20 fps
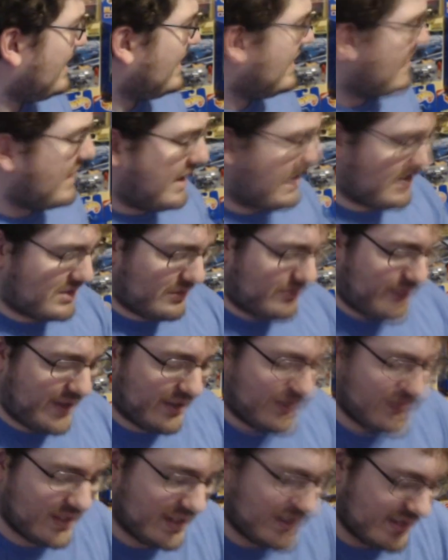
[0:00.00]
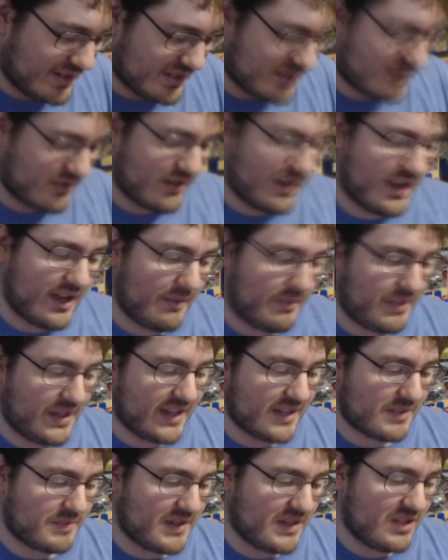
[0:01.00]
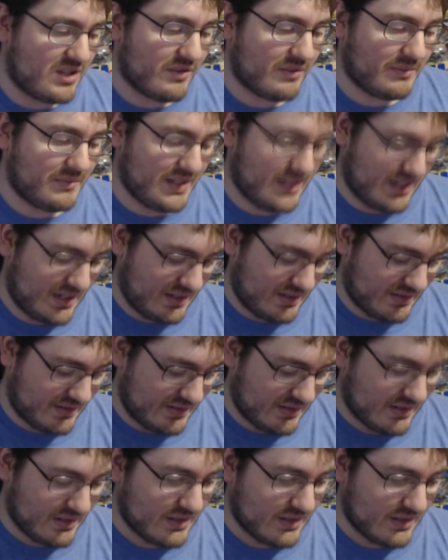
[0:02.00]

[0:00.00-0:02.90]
I also found these. These are PSP UMDs.